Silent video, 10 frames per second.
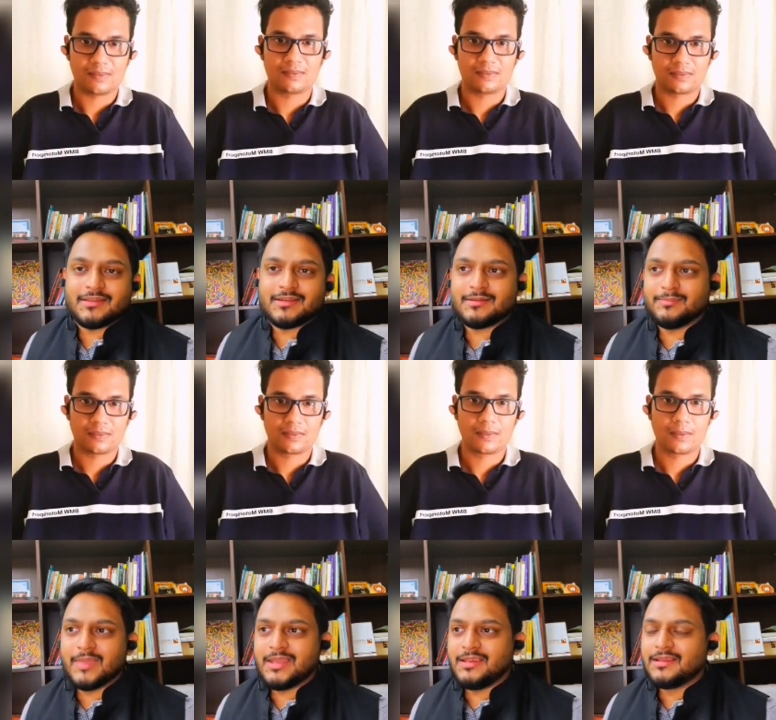Speaker 1: I think
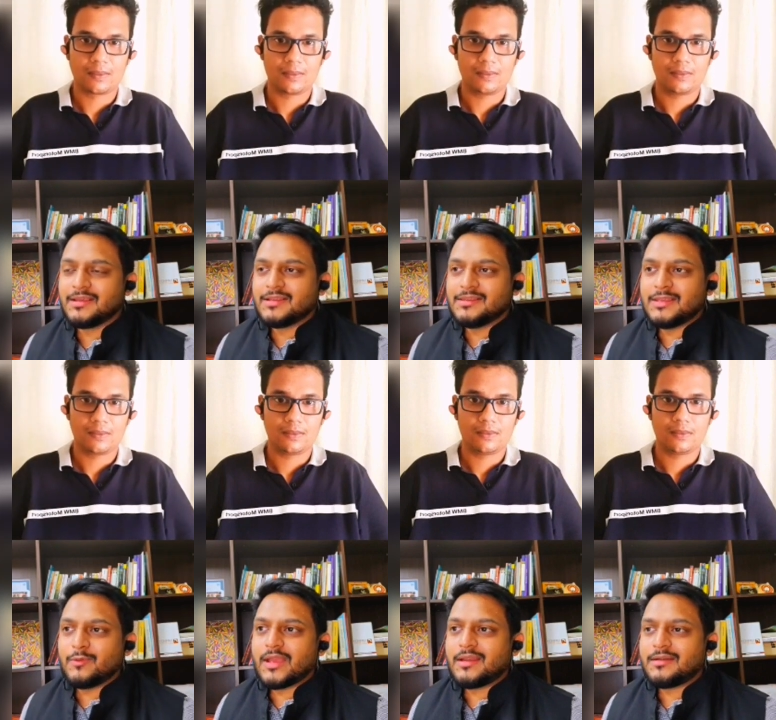many
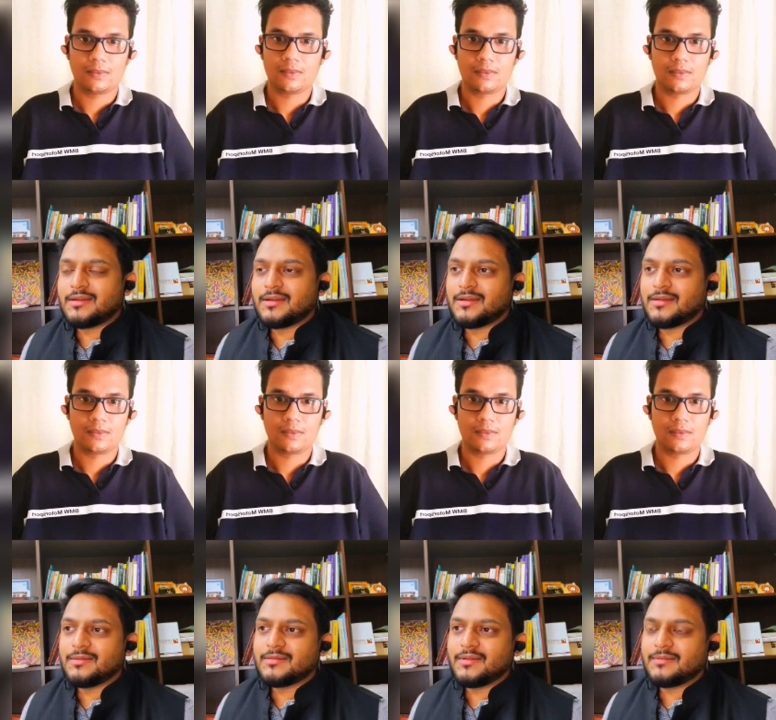there were.
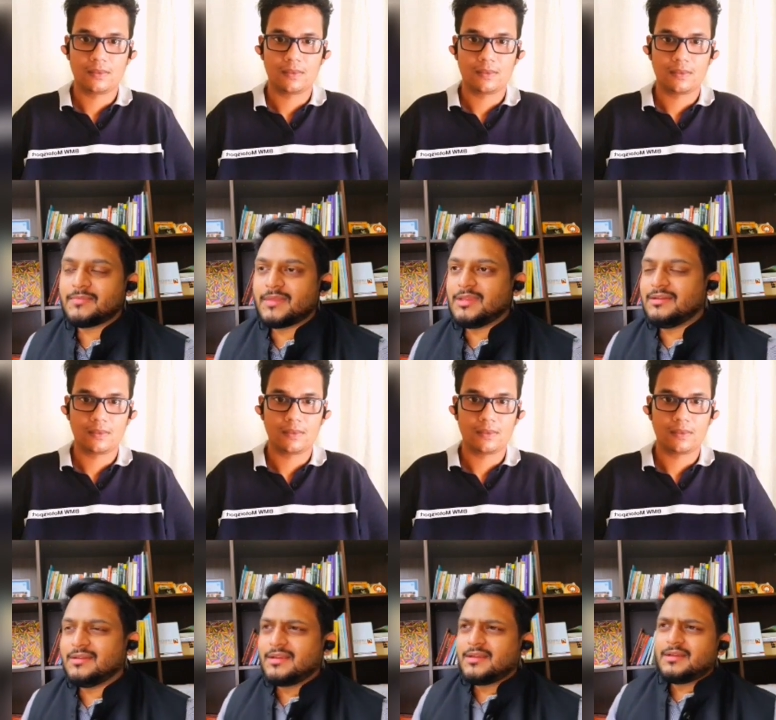Uh, I
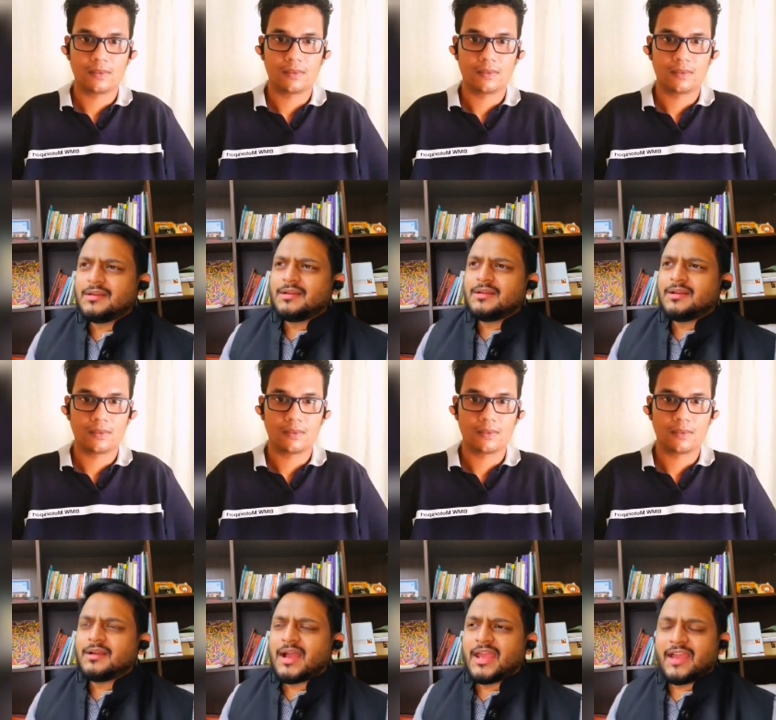mean,
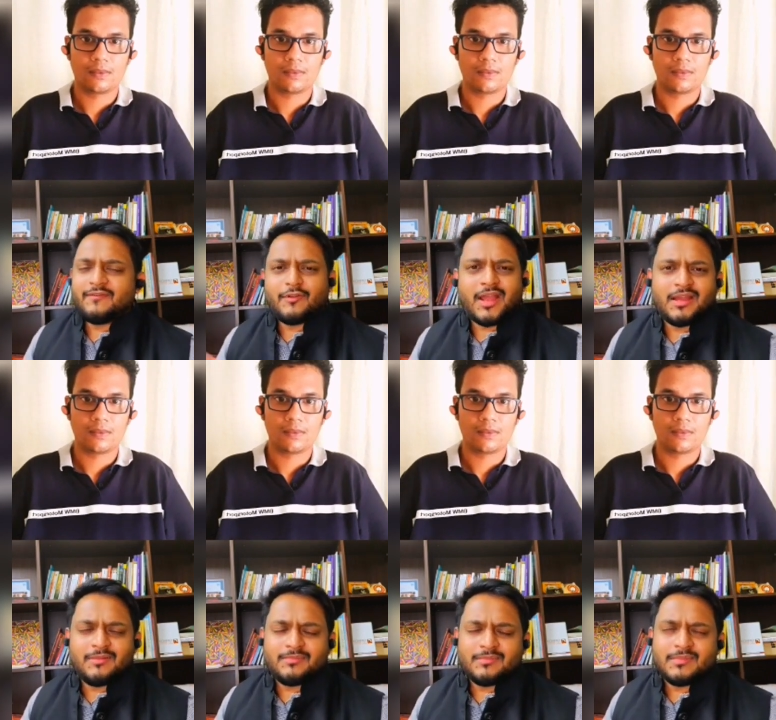I have
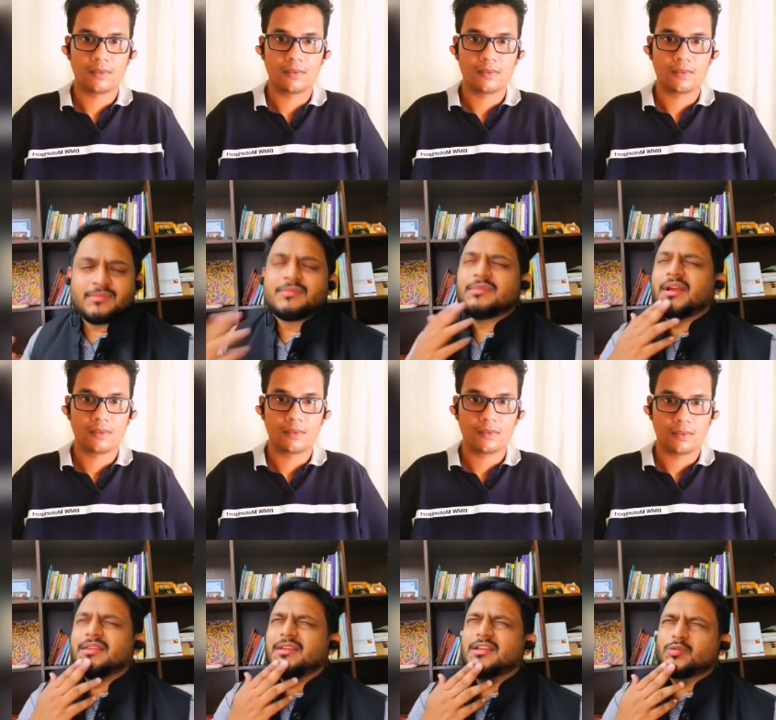uh,
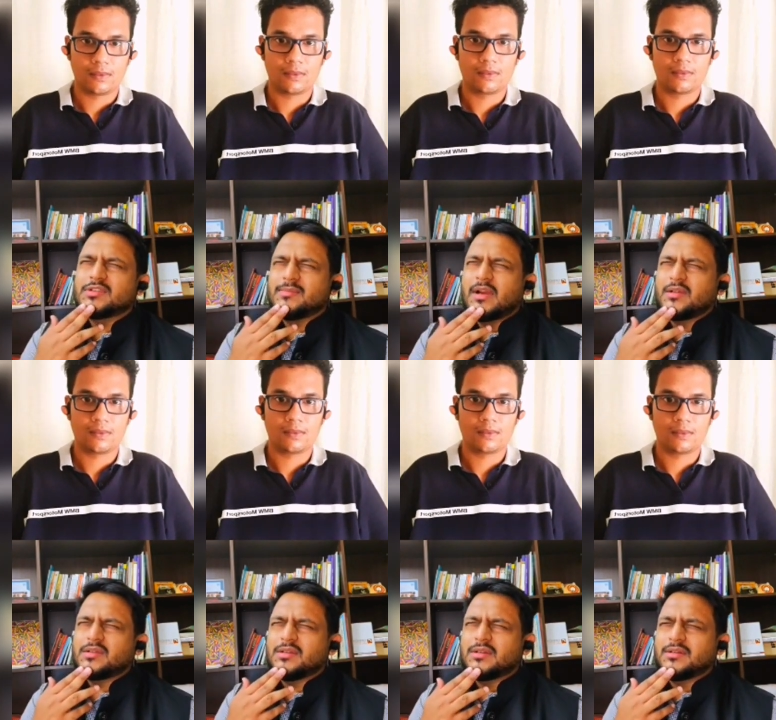think it was about